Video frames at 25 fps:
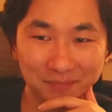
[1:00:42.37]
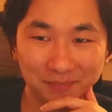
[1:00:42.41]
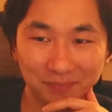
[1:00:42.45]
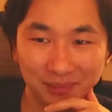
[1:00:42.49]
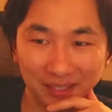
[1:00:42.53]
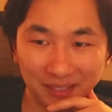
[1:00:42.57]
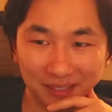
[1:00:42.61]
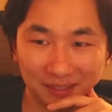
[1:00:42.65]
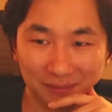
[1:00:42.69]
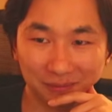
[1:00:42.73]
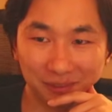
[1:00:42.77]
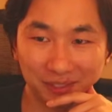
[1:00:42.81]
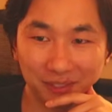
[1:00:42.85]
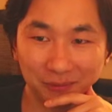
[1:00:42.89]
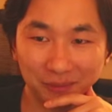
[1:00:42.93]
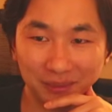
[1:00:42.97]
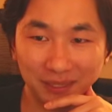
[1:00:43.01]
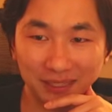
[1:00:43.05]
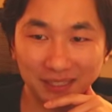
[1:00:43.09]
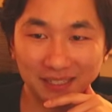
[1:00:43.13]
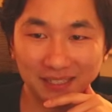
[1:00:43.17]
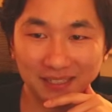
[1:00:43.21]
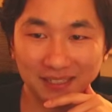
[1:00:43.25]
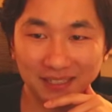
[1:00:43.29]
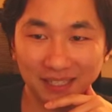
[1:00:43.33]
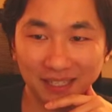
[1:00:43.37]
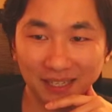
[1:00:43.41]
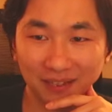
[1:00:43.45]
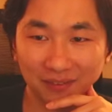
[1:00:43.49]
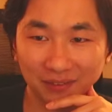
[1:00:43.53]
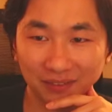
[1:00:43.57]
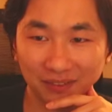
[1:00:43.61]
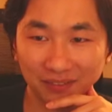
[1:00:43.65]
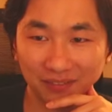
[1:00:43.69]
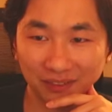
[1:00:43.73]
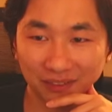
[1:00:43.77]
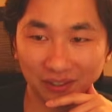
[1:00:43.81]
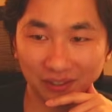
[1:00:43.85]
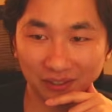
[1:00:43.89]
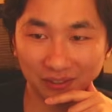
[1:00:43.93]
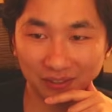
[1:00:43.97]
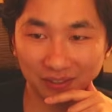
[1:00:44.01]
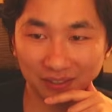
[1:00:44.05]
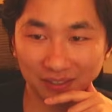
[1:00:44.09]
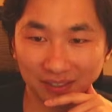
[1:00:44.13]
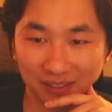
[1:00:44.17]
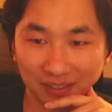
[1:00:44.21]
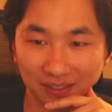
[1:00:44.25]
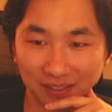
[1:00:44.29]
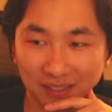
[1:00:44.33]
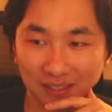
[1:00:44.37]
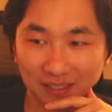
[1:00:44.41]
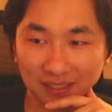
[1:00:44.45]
but we need to get rid of their unit.